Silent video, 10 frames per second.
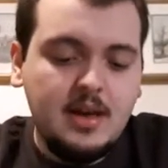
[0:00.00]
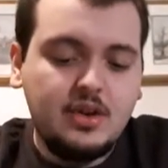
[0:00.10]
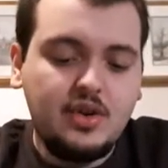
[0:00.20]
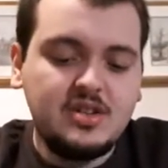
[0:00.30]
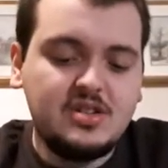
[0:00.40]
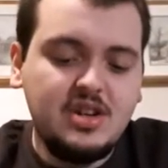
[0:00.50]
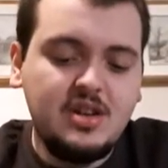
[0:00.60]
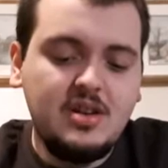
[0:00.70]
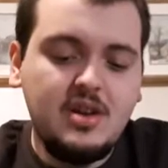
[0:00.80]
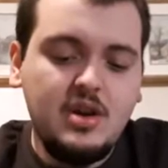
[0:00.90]

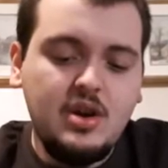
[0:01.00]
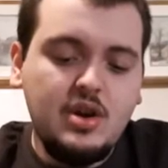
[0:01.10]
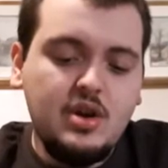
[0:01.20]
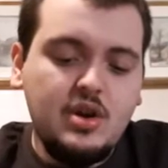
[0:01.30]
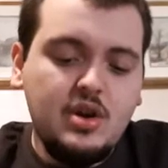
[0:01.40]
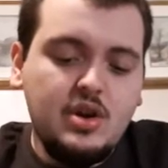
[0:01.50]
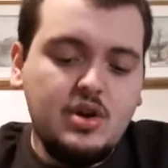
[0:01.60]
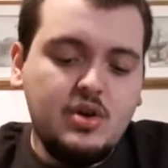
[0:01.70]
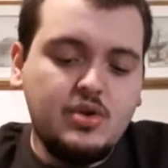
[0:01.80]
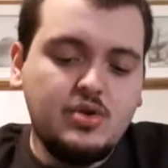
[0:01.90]
Christian
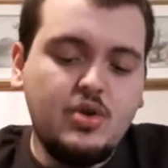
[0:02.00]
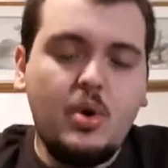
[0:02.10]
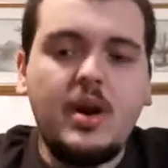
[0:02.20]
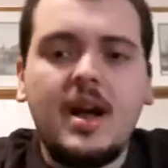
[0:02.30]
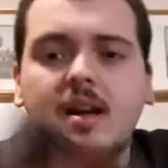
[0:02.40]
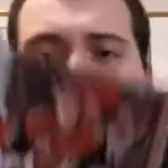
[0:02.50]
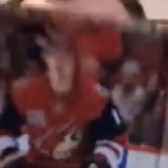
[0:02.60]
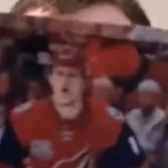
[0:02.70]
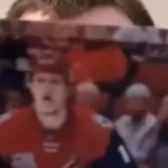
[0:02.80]
Dorak,